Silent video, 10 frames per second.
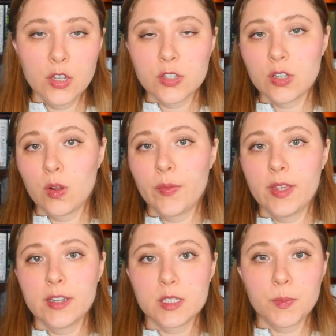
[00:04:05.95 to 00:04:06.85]
So
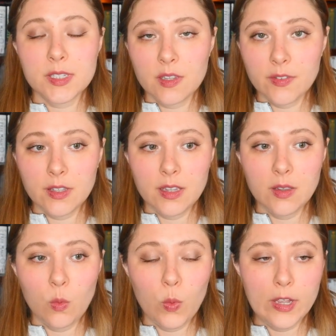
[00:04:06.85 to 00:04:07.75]
it is
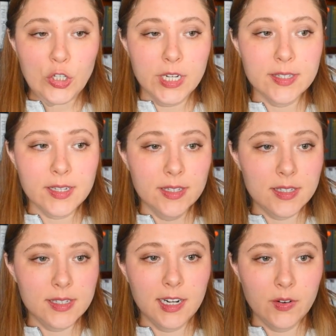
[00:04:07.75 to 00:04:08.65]
specifically while she is
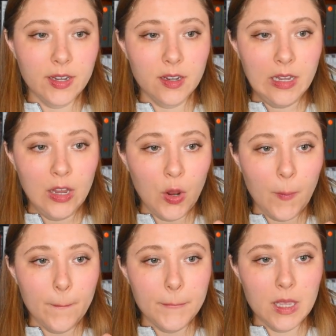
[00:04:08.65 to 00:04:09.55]
considering
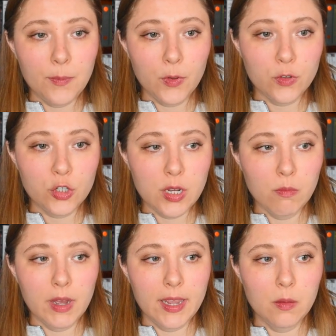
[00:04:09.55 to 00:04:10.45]
people she
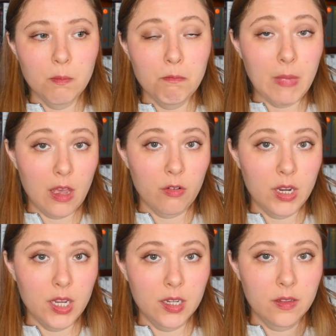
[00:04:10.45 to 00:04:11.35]
might
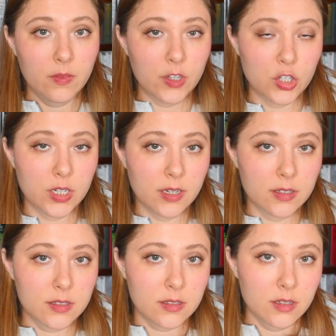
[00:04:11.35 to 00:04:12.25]
marry that she
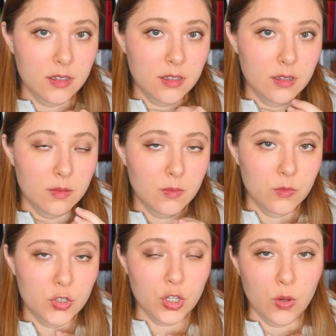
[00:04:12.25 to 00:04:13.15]
is
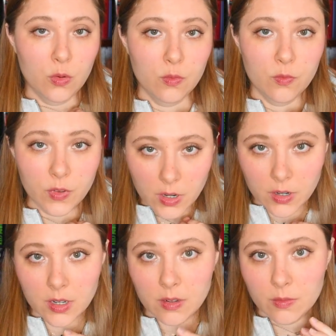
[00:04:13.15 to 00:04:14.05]
shown
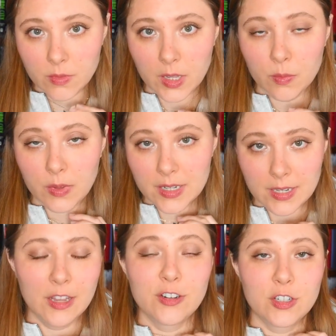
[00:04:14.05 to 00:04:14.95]
very like
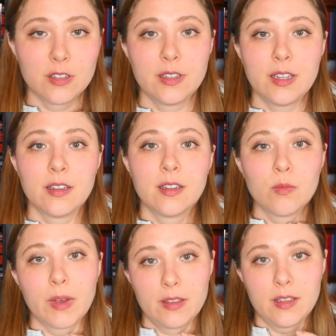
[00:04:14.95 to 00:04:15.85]
intentionally
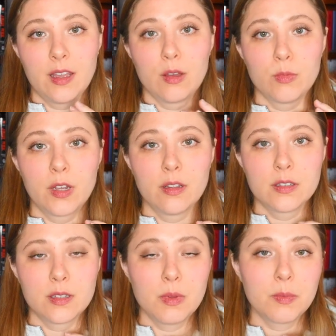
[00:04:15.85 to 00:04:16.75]
by the camera
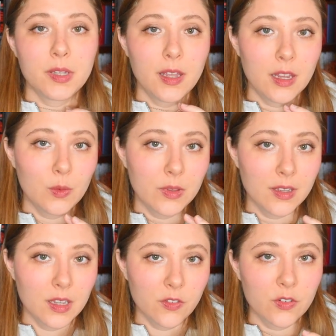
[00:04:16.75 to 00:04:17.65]
to be playing with a
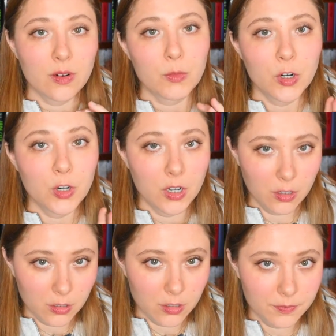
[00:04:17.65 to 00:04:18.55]
gift from her
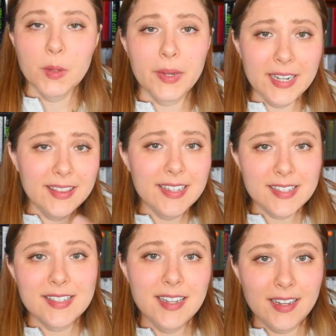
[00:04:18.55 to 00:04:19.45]
uncle. But in
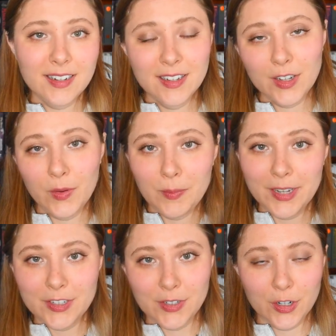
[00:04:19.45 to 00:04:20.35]
this scene, going
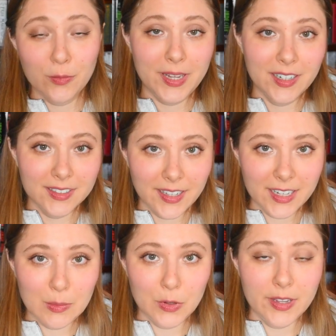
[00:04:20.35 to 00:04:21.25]
back to her being
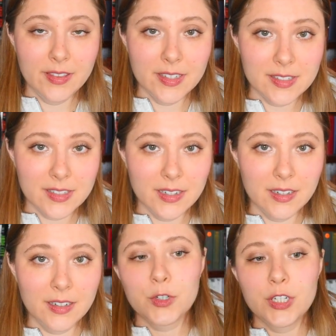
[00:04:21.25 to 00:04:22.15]
unlikable, in this
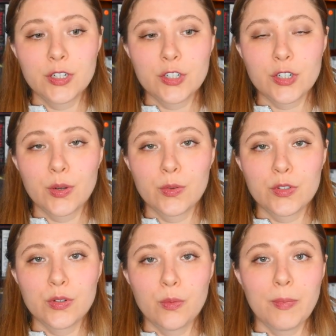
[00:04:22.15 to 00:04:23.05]
scene, she is shown
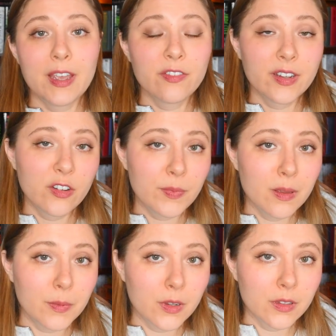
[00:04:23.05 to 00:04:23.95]
to make fun of
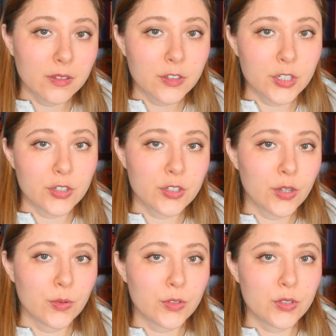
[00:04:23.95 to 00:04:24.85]
people. She's
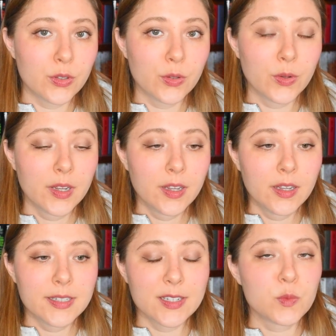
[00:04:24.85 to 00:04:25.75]
shown to
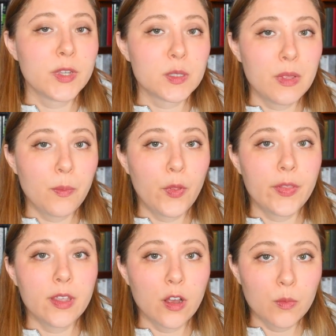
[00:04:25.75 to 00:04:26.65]
dismiss people.
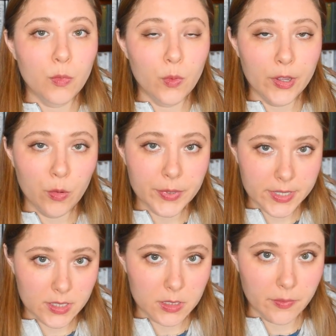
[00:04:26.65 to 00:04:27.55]
The young boy who
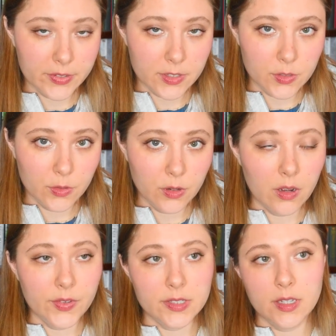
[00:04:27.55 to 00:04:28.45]
presents himself as a suitor,
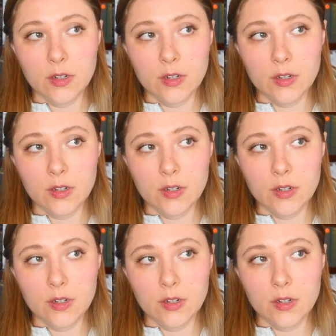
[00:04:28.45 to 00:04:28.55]
obviously,